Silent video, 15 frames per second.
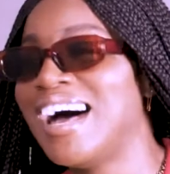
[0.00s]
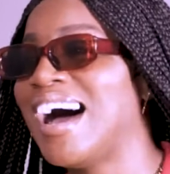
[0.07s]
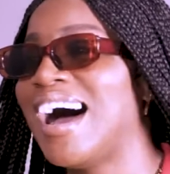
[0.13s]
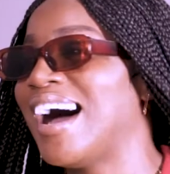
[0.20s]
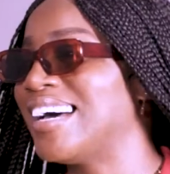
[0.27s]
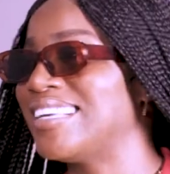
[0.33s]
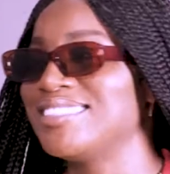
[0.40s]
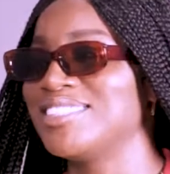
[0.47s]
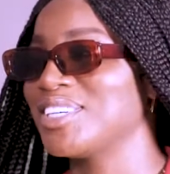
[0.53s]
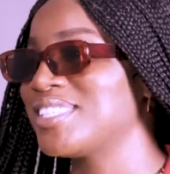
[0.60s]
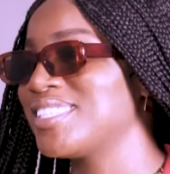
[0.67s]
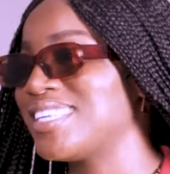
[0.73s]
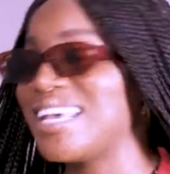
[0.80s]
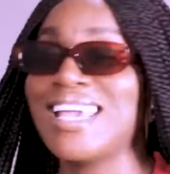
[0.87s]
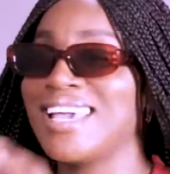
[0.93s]
and just
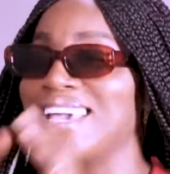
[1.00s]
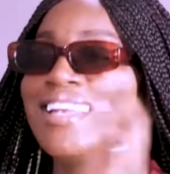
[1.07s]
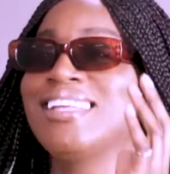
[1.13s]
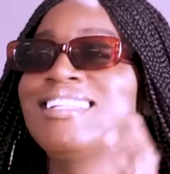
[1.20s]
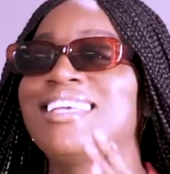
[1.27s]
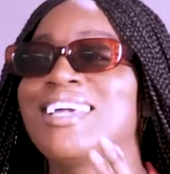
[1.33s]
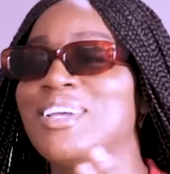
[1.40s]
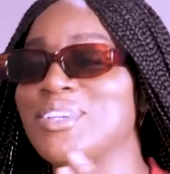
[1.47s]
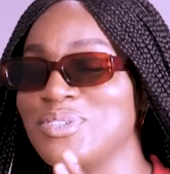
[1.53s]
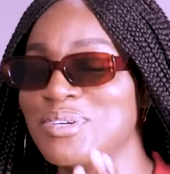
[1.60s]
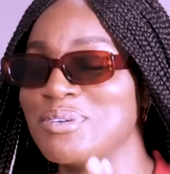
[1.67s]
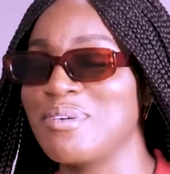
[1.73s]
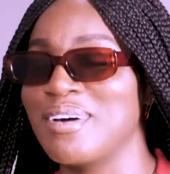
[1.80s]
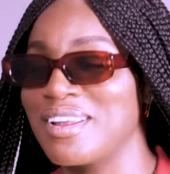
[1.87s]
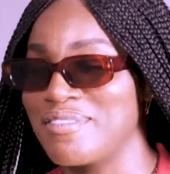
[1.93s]
saying anything and doing
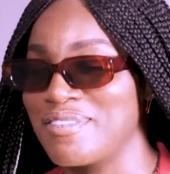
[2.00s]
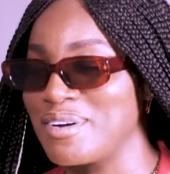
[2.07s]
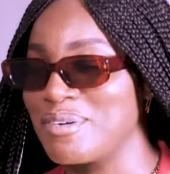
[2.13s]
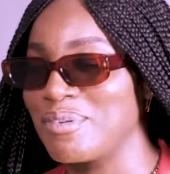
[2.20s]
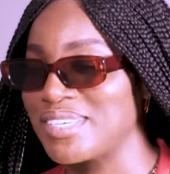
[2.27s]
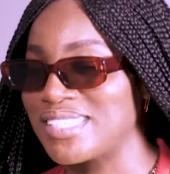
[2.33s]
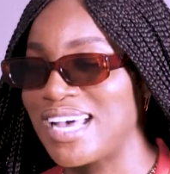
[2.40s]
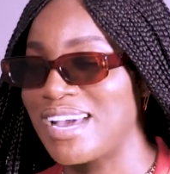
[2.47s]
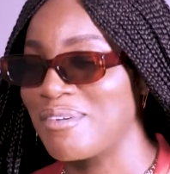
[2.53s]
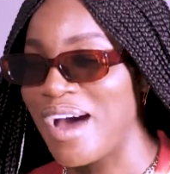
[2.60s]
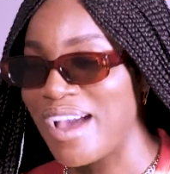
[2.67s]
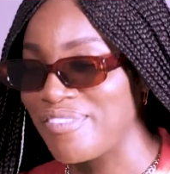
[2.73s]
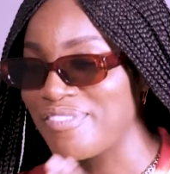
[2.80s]
whatever it was I